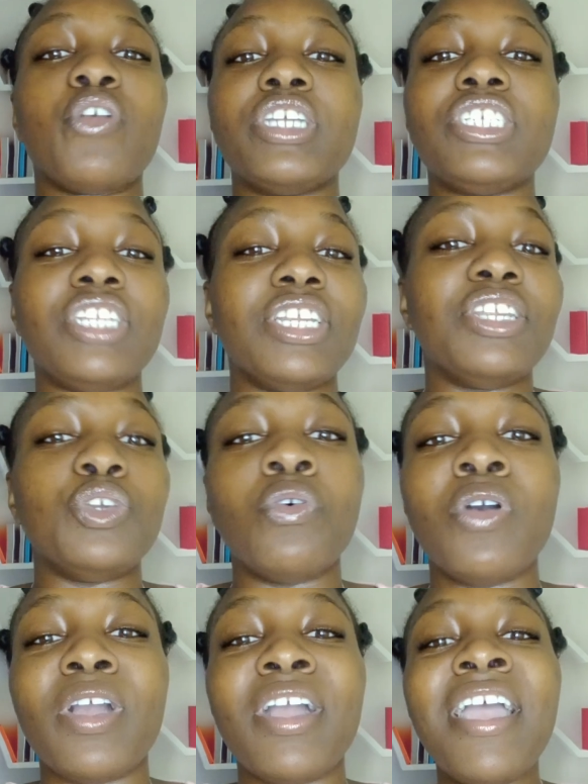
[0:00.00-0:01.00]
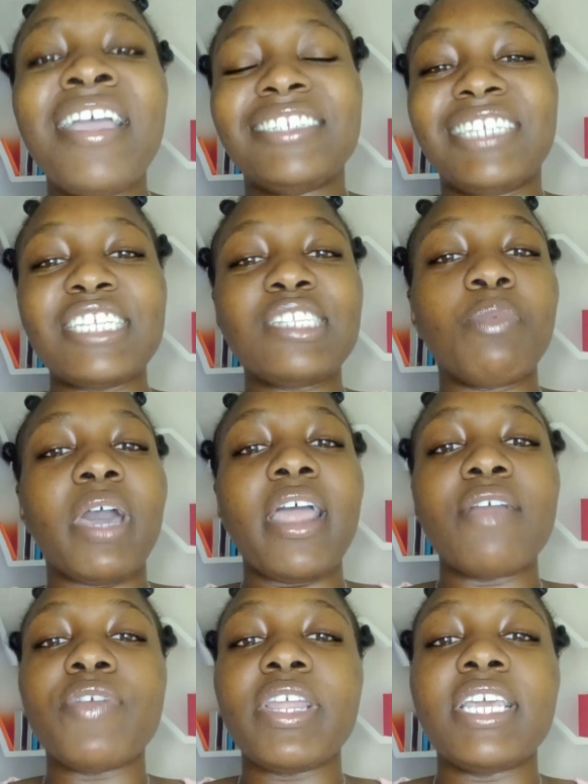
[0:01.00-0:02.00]
Christian Dior. Just
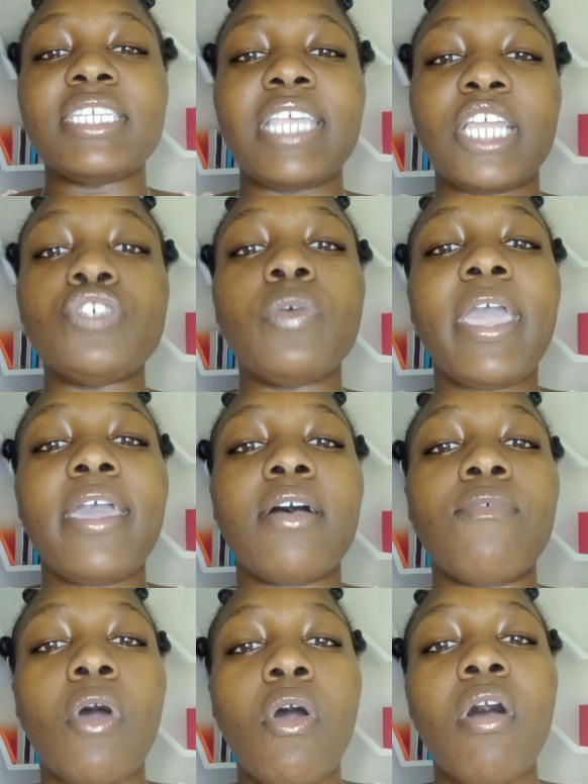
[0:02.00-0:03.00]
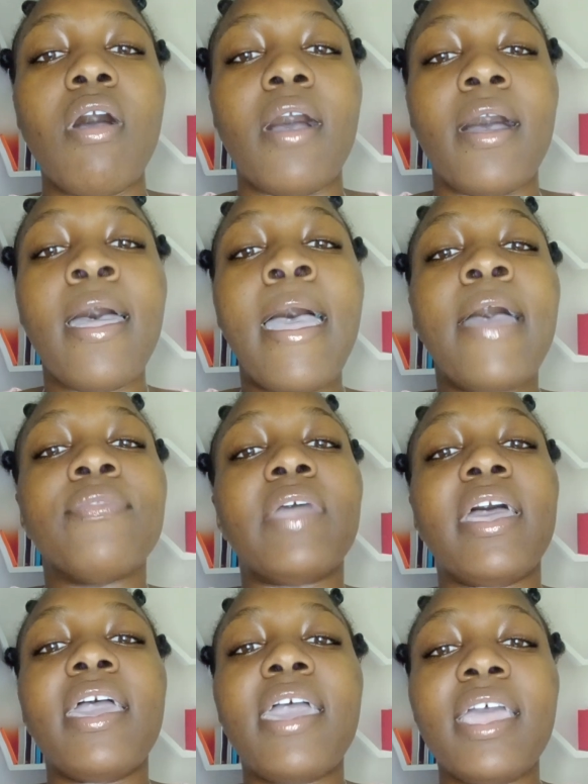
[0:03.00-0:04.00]
whatever it is that you have on,
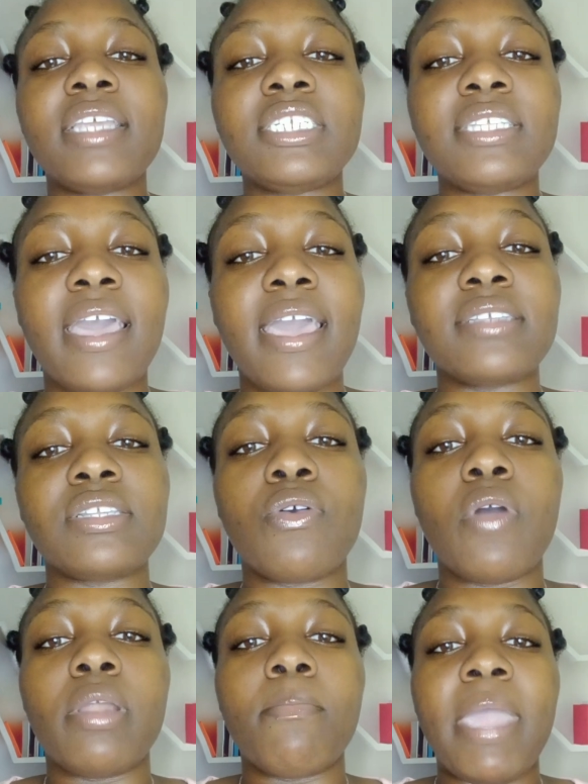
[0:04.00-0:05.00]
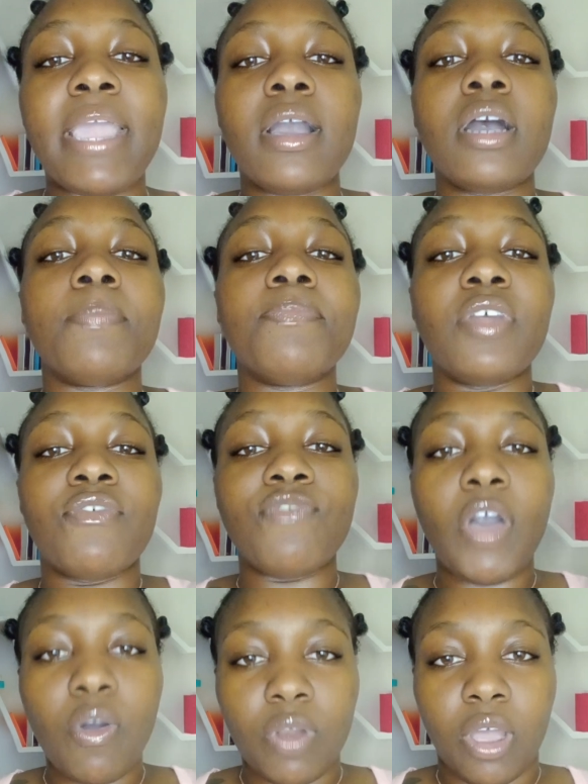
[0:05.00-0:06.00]
the hashtags are going to make up the
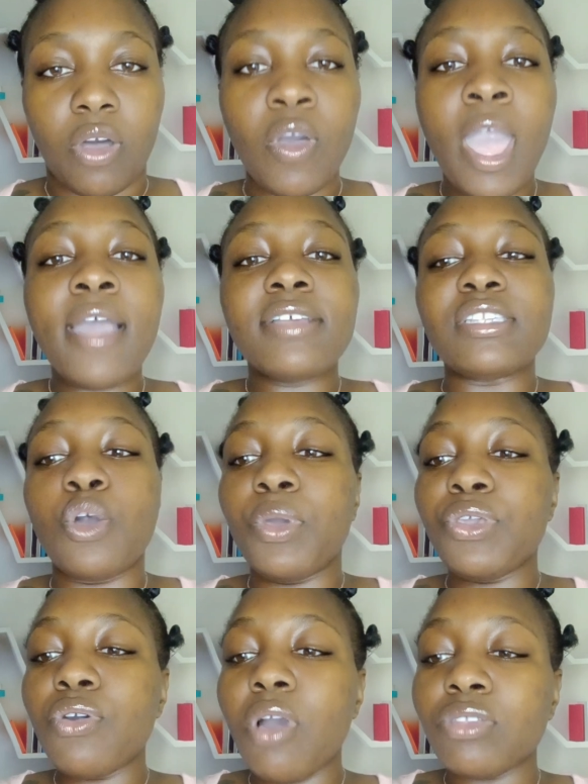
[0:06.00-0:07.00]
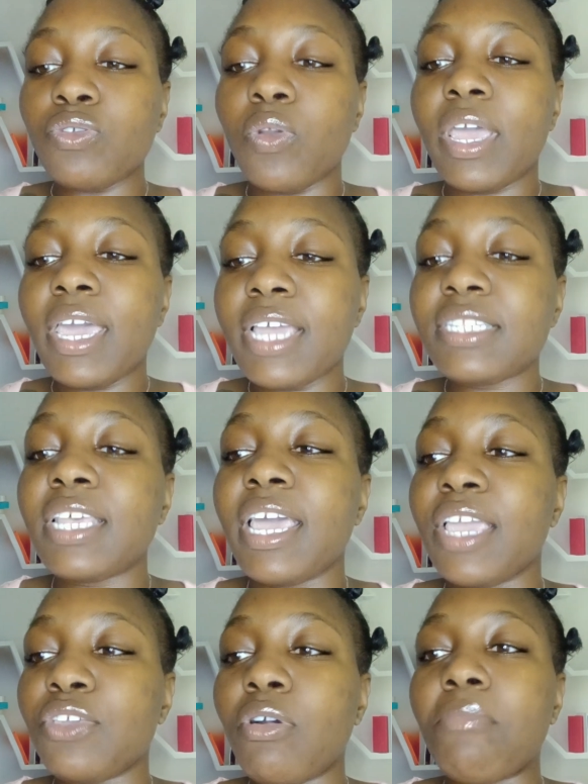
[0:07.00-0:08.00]
photo. So when you go through the
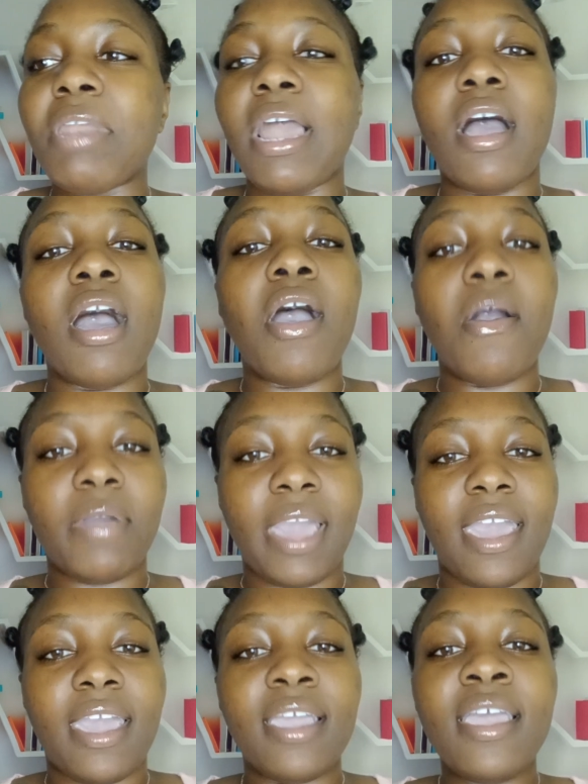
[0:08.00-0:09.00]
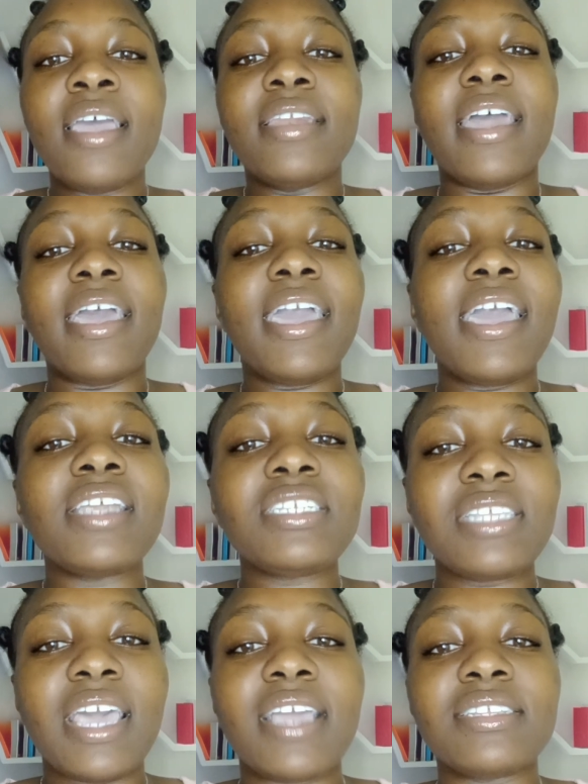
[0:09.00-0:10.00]
hashtag, you're going to be like, okay, the
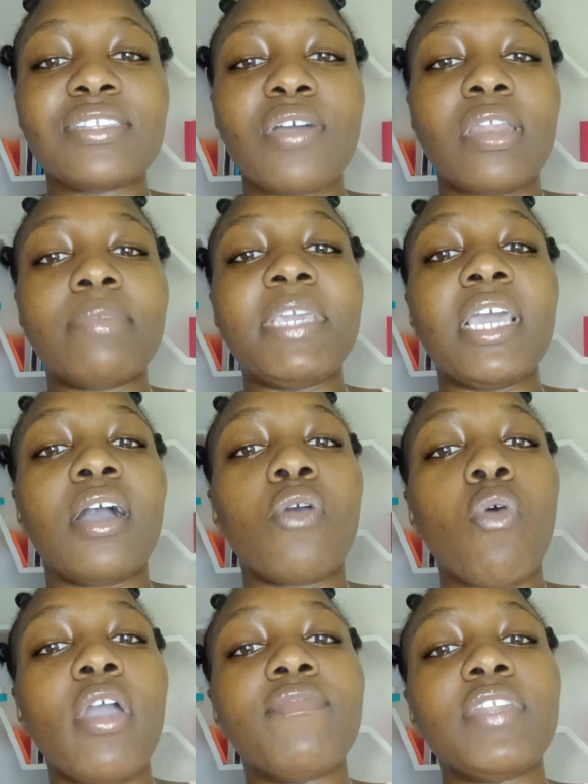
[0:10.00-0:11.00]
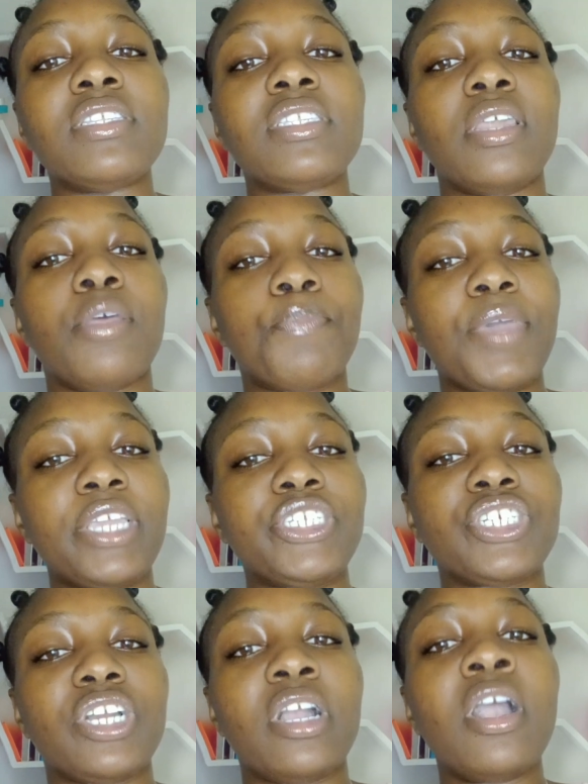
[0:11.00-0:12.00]
hashtags is going to be equivalent to the
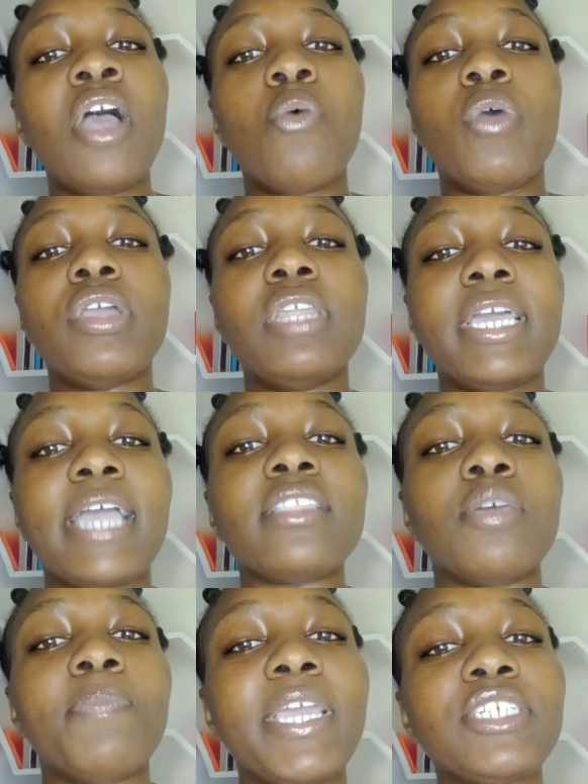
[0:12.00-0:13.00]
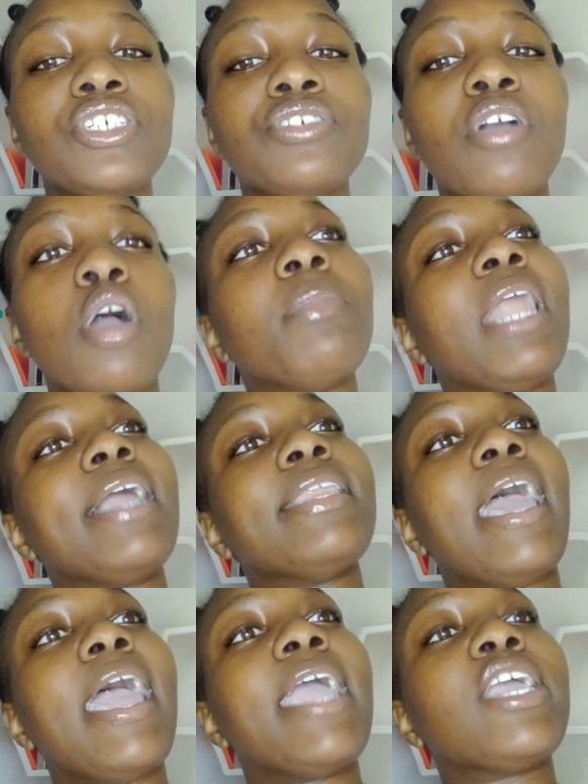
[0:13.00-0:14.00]
picture. When you look at the picture, you're going to be like,
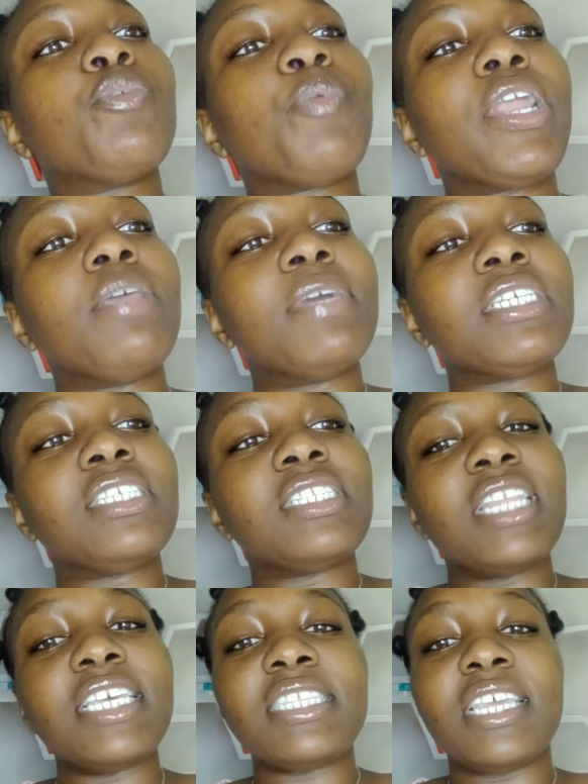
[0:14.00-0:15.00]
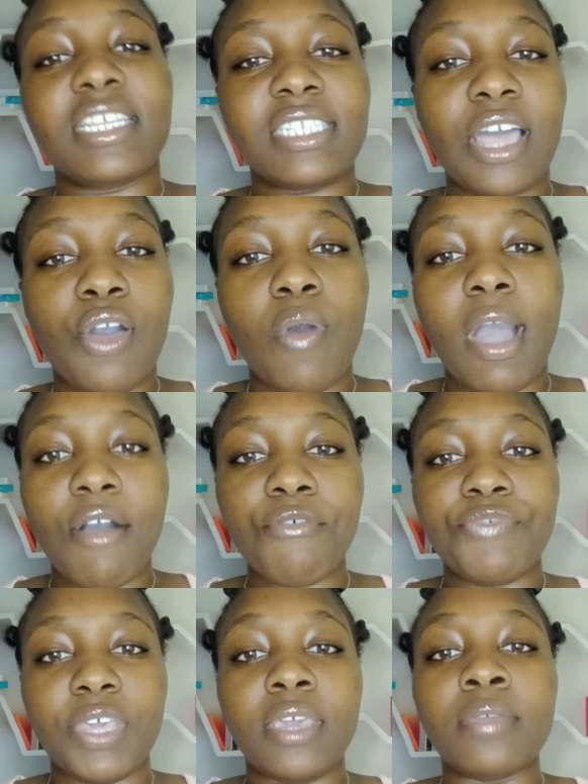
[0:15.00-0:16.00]
dang, you pretty much just listed this whole
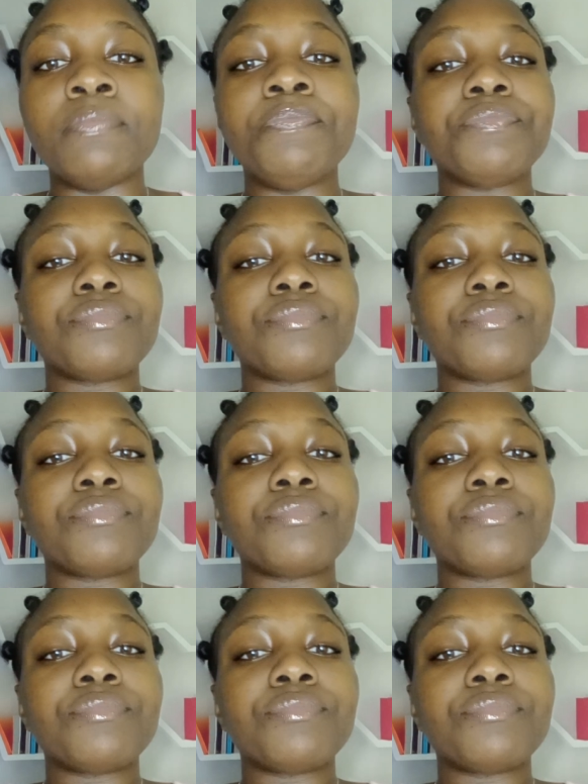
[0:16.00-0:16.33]
outfit.